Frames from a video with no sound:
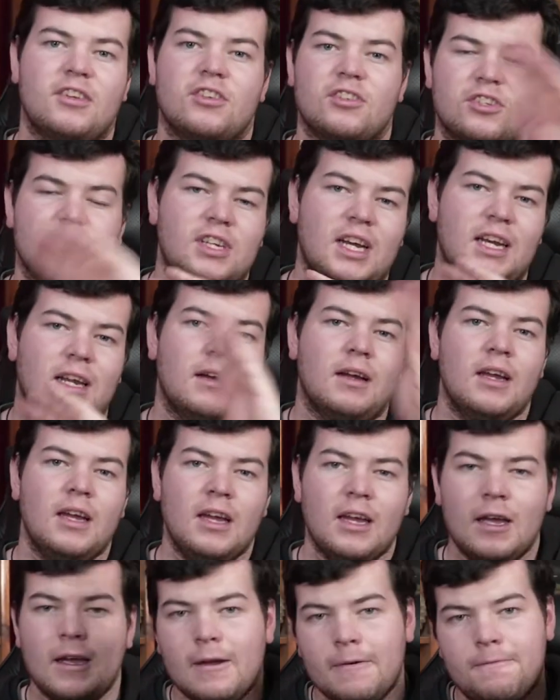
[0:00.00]
They're just kind of
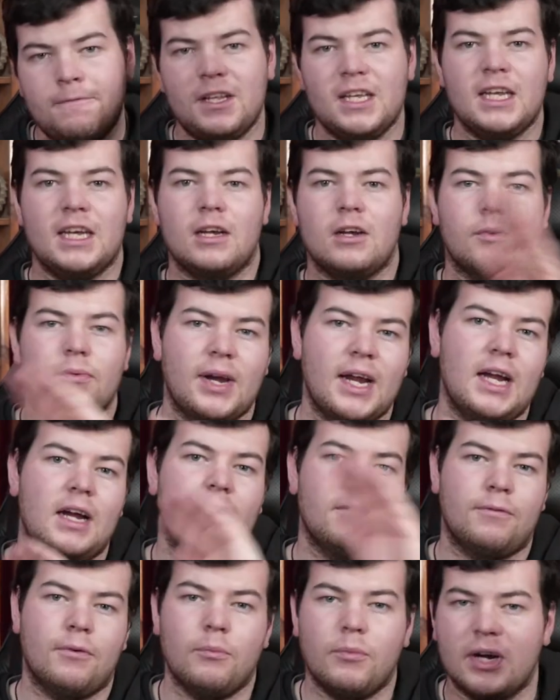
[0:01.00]
flinging
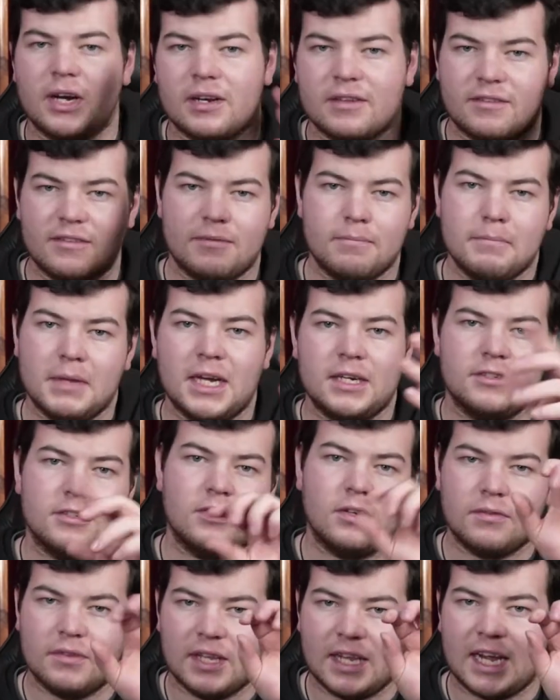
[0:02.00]
around from where it's
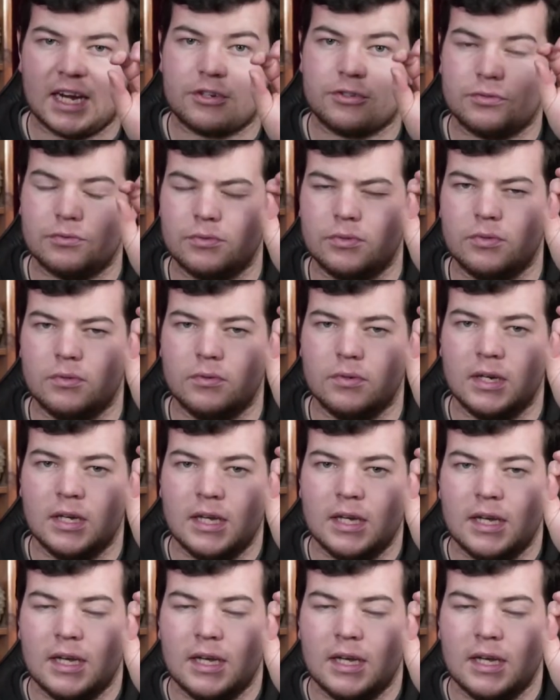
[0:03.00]
mounted of the actual